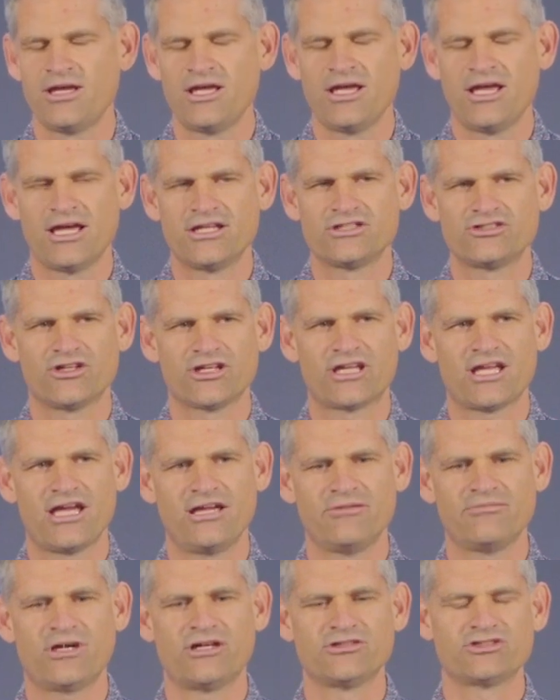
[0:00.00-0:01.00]
And so I
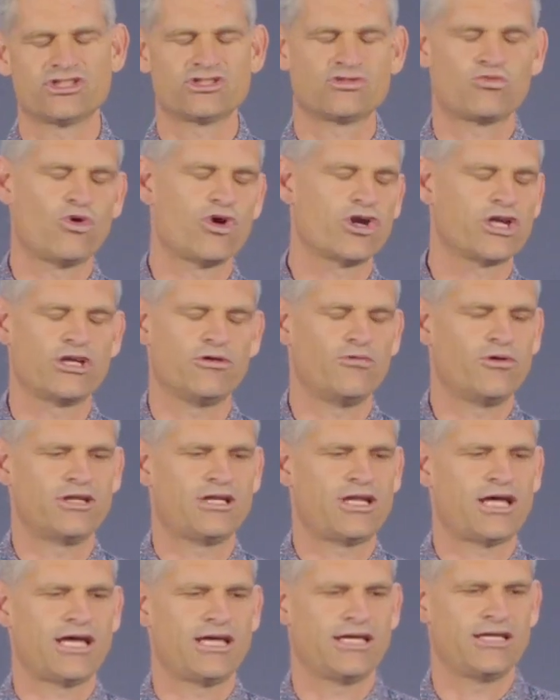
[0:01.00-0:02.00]
was just working one
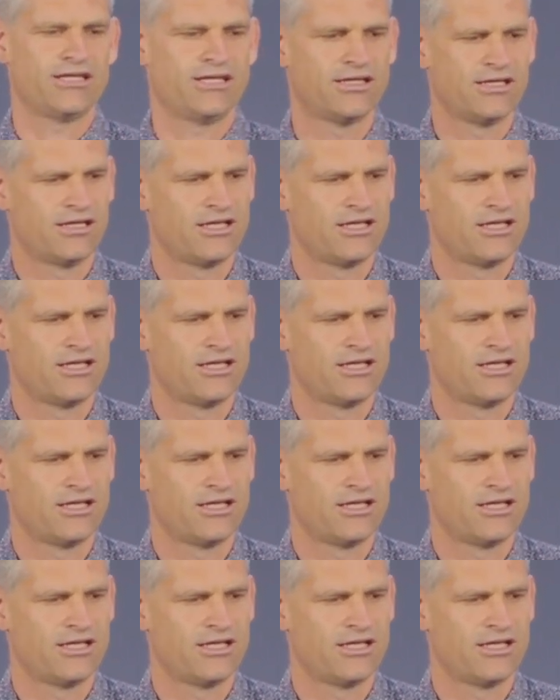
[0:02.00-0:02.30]
day,